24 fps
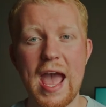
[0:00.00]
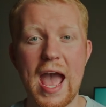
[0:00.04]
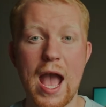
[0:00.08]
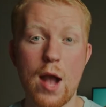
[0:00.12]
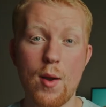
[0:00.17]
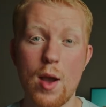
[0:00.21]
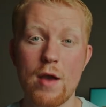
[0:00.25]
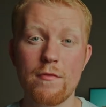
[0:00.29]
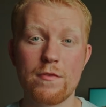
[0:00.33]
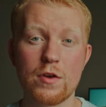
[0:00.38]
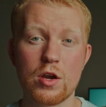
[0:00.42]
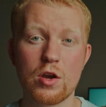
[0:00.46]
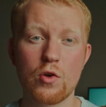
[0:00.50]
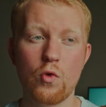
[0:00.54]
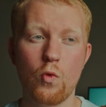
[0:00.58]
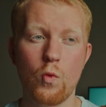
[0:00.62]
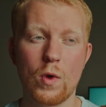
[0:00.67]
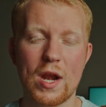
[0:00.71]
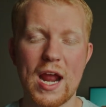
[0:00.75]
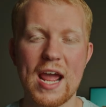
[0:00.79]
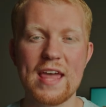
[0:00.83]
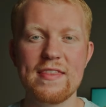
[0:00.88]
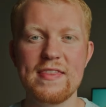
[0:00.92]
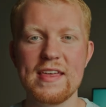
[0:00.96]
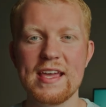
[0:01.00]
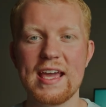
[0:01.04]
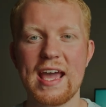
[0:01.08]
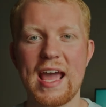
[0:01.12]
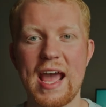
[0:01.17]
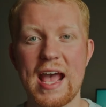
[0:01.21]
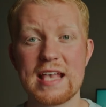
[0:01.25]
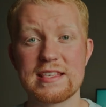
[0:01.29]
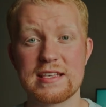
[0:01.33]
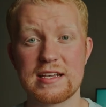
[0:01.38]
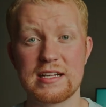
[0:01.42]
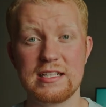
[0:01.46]
However, what I think
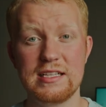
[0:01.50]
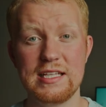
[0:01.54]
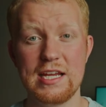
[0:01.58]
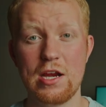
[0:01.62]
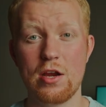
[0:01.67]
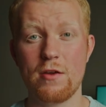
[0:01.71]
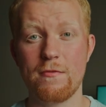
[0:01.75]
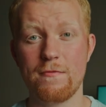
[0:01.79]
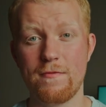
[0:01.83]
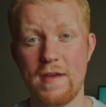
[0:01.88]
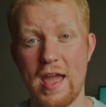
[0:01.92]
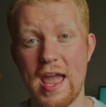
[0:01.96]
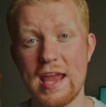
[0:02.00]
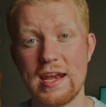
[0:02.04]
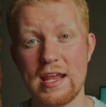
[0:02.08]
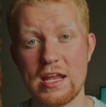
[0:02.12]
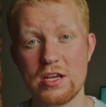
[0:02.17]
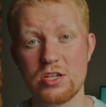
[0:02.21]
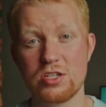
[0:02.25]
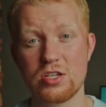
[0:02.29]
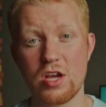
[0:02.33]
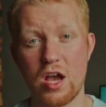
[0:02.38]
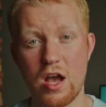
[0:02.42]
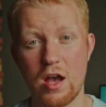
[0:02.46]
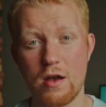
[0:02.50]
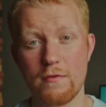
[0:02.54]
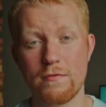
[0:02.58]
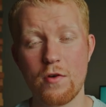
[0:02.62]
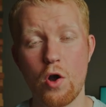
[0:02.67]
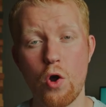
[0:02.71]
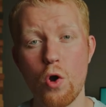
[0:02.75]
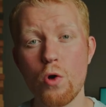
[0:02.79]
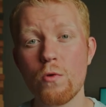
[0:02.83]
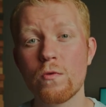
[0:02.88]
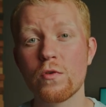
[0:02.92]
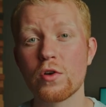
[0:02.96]
it has a clear advantage
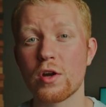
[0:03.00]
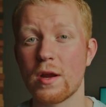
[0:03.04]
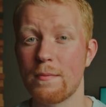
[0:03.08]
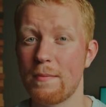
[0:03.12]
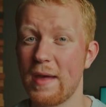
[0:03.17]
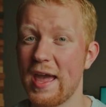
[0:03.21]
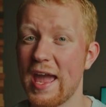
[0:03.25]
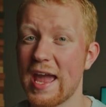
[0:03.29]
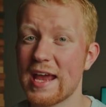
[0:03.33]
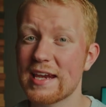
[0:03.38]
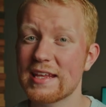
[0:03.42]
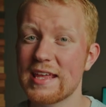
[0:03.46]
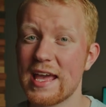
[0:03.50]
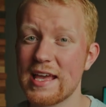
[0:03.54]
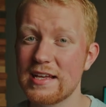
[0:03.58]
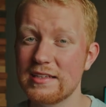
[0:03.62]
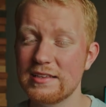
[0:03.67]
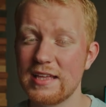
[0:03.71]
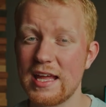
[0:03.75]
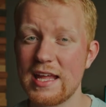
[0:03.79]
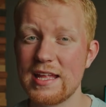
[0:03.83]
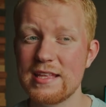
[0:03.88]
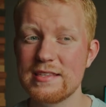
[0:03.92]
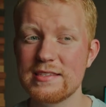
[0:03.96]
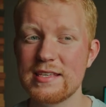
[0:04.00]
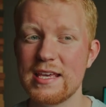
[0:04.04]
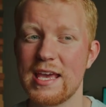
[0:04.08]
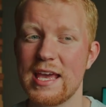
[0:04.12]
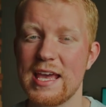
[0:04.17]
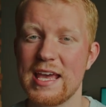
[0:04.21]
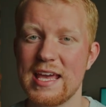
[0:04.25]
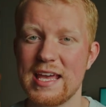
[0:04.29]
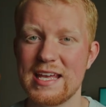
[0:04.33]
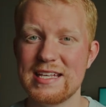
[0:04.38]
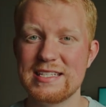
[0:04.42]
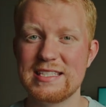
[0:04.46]
of over a pancake lens
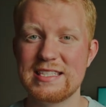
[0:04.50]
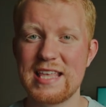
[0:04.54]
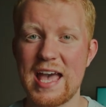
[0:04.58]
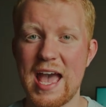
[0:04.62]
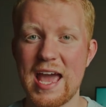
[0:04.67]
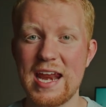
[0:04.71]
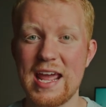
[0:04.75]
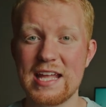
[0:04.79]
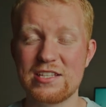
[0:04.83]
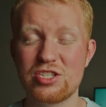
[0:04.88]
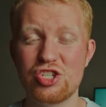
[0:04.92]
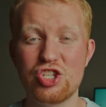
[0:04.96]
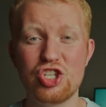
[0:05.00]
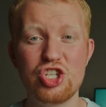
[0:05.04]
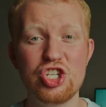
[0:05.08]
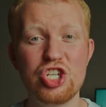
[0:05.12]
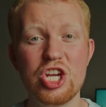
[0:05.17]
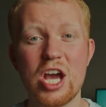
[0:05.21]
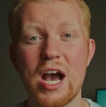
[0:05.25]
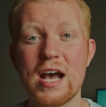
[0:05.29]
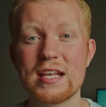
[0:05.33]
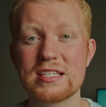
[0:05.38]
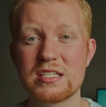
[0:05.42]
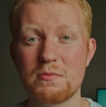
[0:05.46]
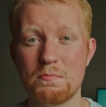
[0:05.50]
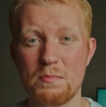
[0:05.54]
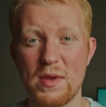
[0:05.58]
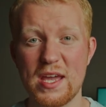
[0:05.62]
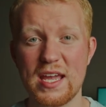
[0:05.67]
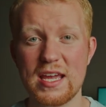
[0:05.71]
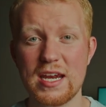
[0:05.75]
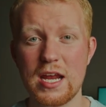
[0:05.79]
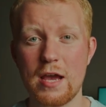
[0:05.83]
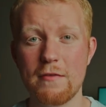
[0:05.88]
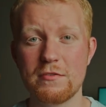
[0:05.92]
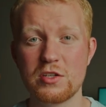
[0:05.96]
is that it's just
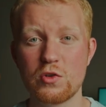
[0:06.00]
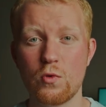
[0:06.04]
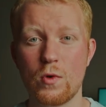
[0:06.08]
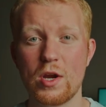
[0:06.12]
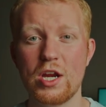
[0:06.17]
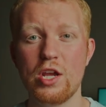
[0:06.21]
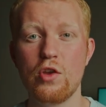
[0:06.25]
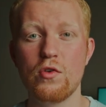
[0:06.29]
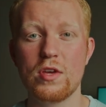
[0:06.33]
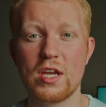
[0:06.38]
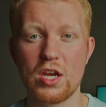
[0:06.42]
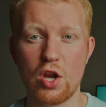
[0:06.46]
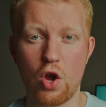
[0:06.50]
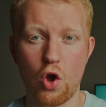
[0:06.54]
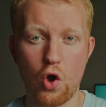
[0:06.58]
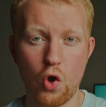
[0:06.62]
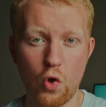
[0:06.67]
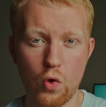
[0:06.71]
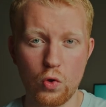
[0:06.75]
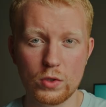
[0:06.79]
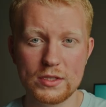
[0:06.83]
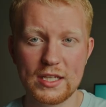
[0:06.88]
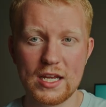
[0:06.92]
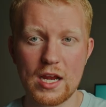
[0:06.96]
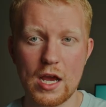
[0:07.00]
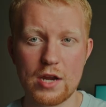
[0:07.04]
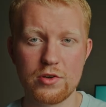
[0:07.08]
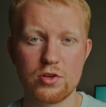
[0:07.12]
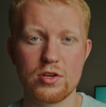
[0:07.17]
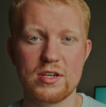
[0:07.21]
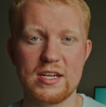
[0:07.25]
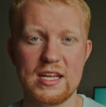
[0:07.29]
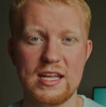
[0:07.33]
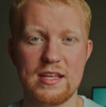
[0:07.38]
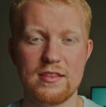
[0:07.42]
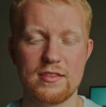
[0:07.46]
big enough to where you can hold it
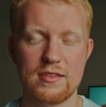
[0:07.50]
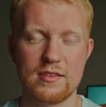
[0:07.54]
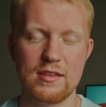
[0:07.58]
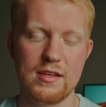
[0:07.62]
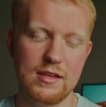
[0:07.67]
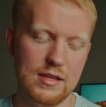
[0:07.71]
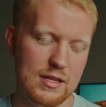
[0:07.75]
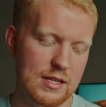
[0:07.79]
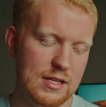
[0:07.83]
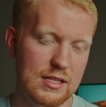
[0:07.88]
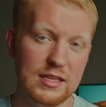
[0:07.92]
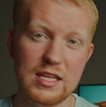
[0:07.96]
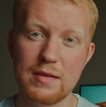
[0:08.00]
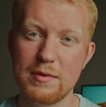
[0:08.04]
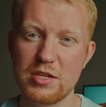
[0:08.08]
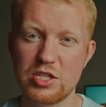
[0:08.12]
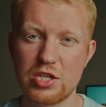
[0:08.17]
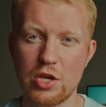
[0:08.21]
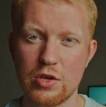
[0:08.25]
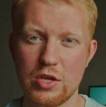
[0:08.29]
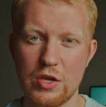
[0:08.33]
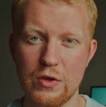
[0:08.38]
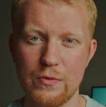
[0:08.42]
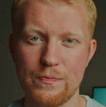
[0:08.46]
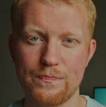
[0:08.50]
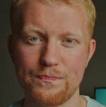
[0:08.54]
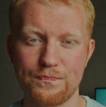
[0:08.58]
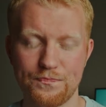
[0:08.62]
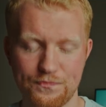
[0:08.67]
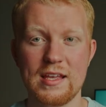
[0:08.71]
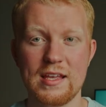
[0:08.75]
underneath. Let me show you.